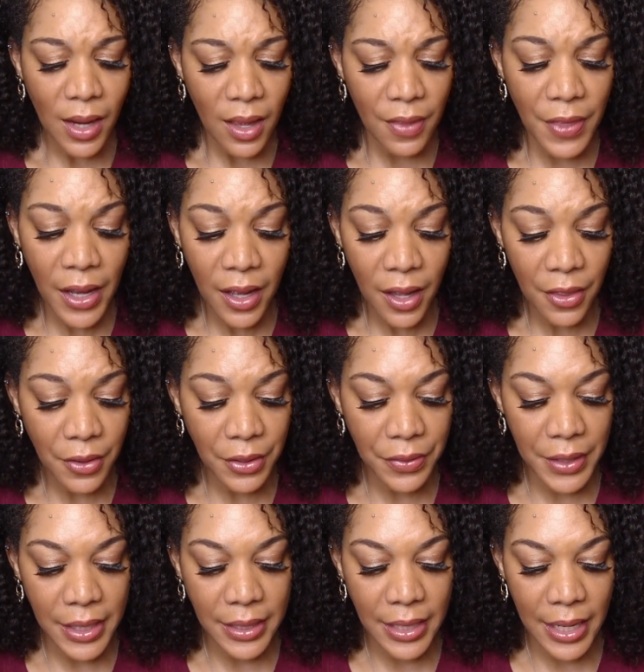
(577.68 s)
The other
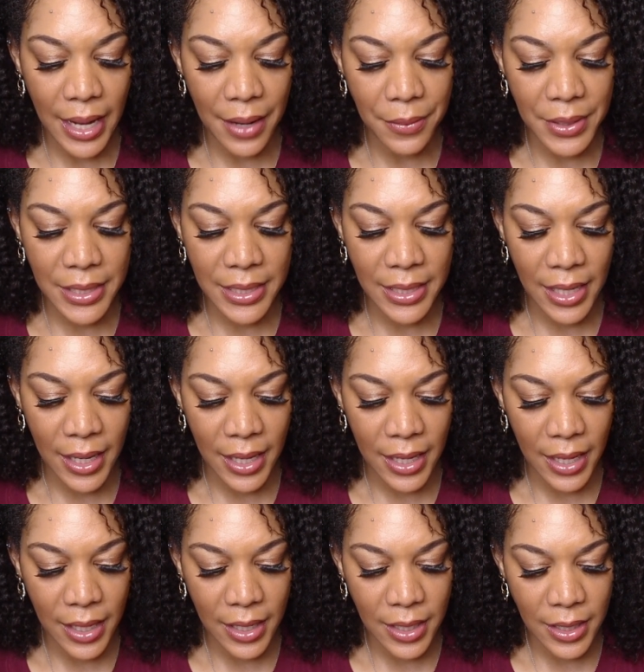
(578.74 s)
thing that I would say
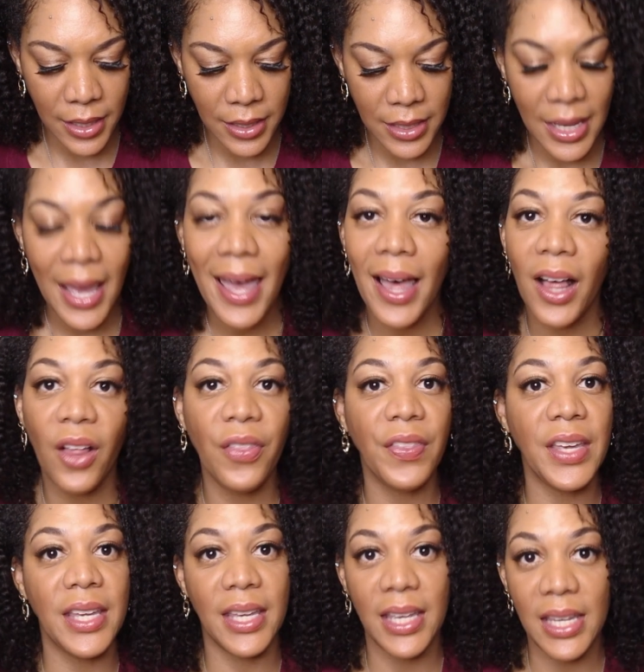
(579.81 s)
is
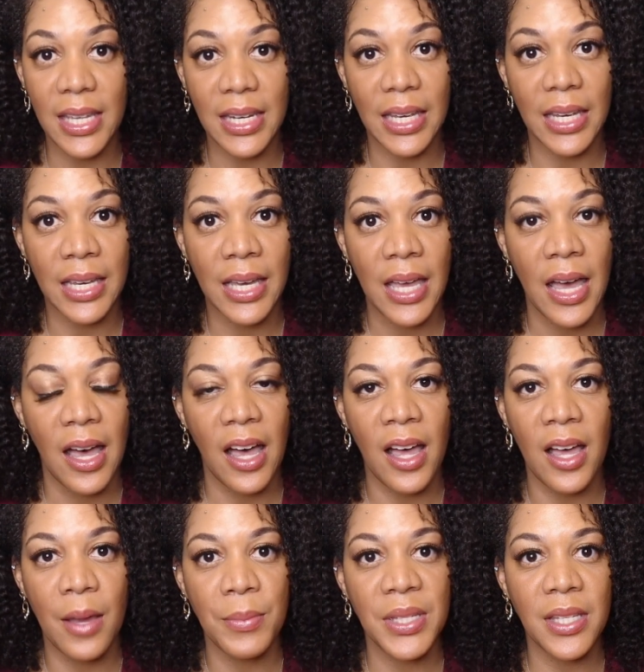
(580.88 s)
healthy eating.
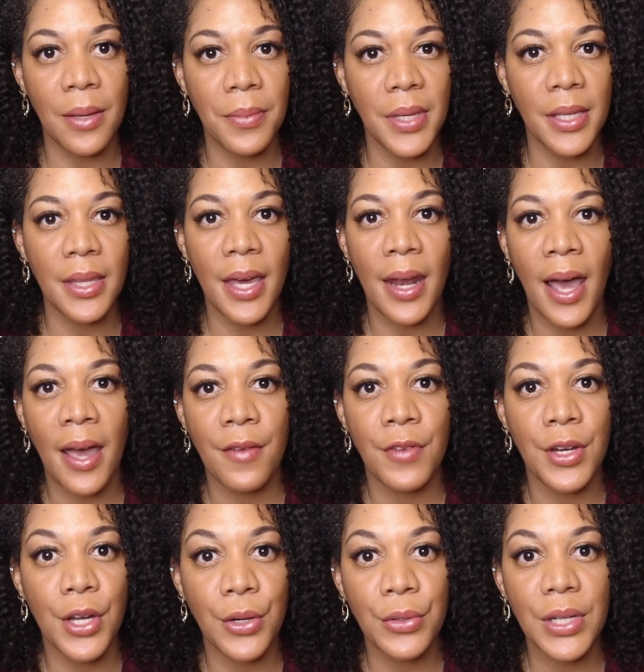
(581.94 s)
Something that I've
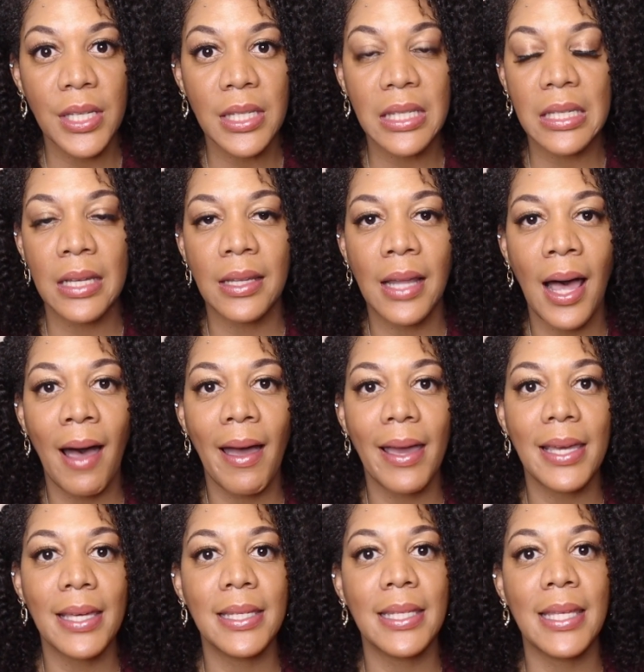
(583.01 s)
noticed a
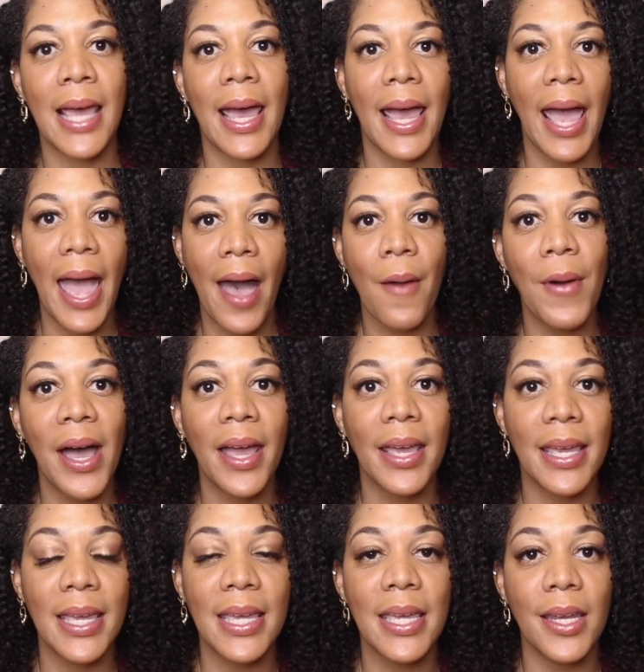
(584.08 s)
lot is that how I
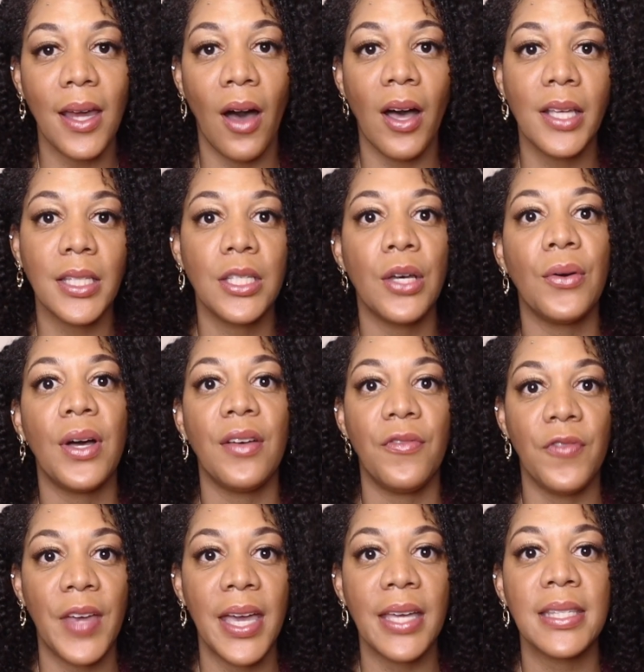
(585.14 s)
eat also
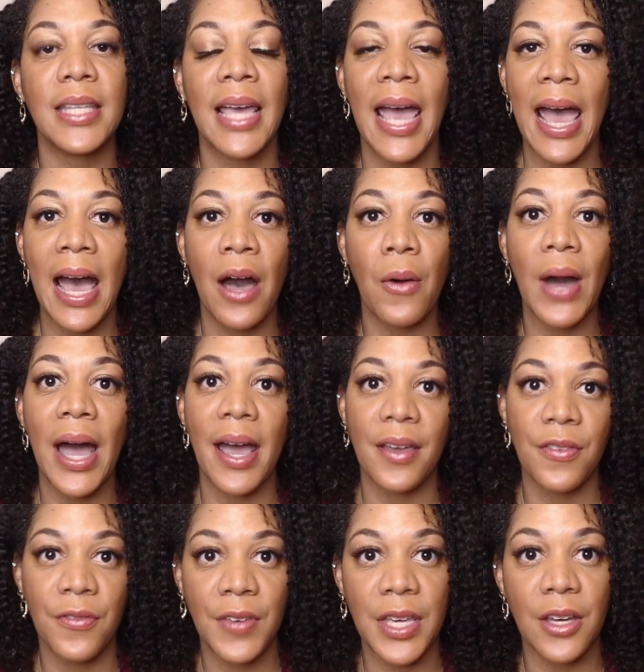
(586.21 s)
affects how I
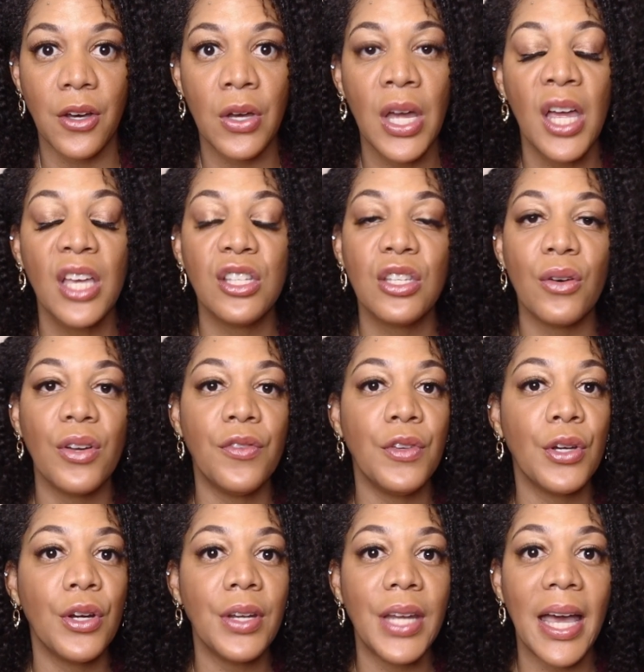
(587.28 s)
feel. So if
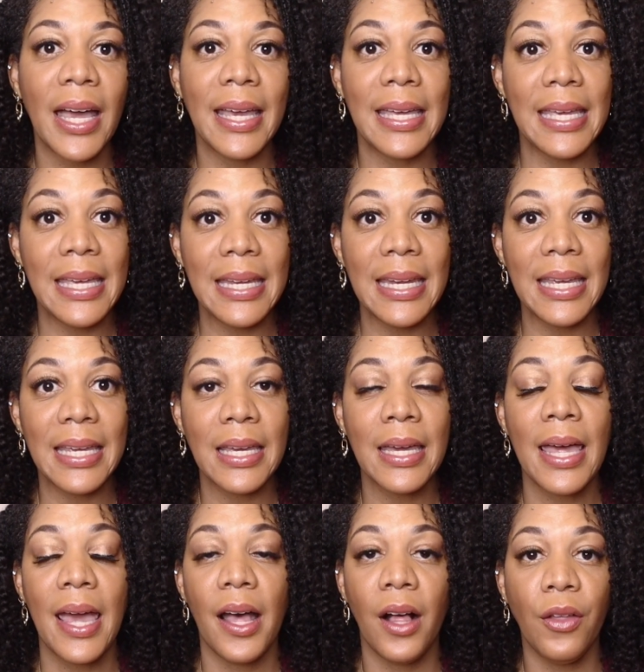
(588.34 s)
you're not eating
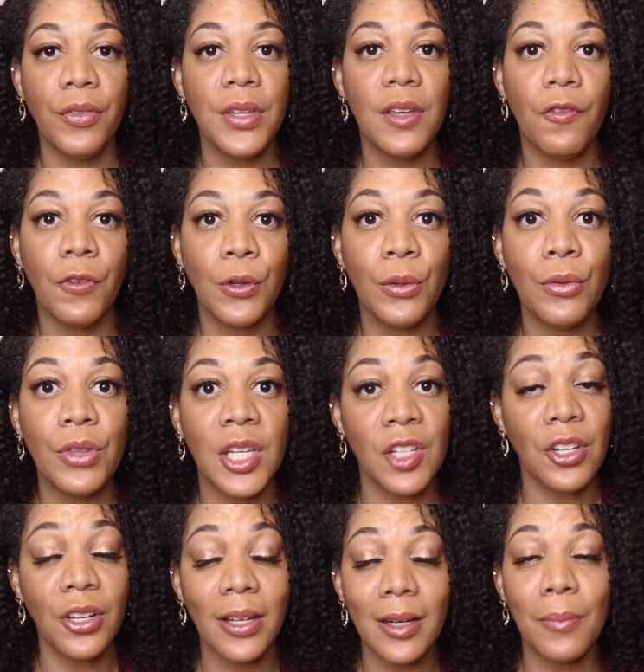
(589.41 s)
healthy food, then
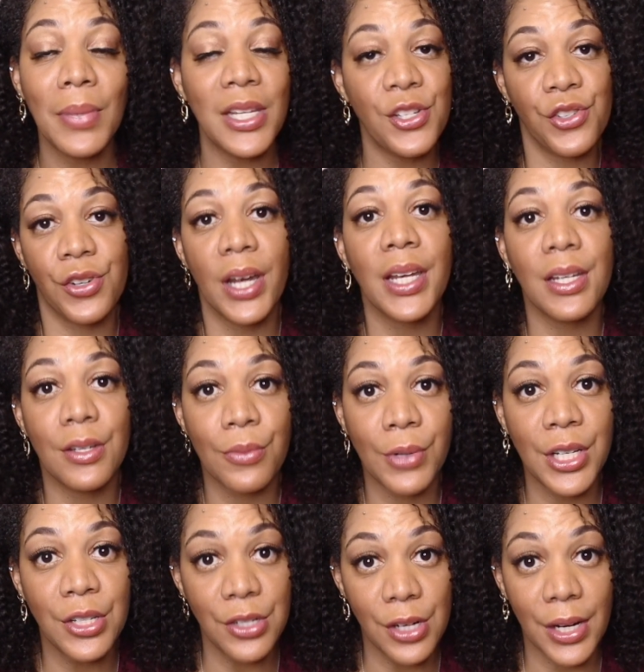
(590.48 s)
you're going to be drained
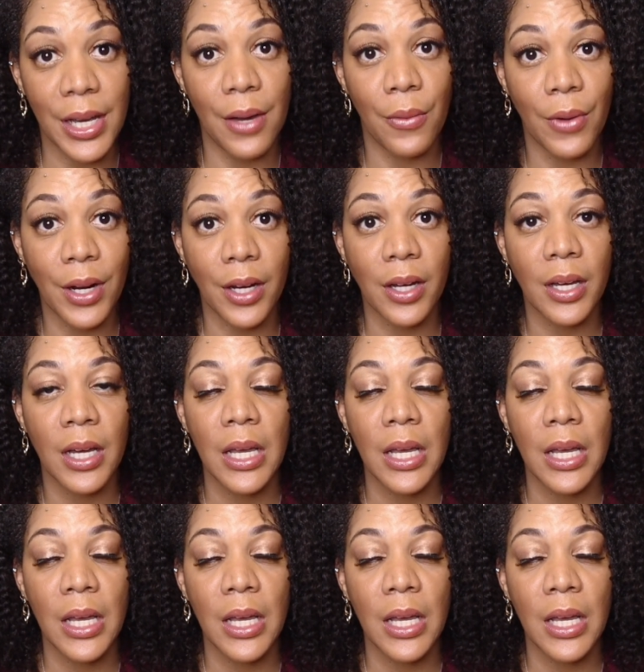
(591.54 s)
when you're at work.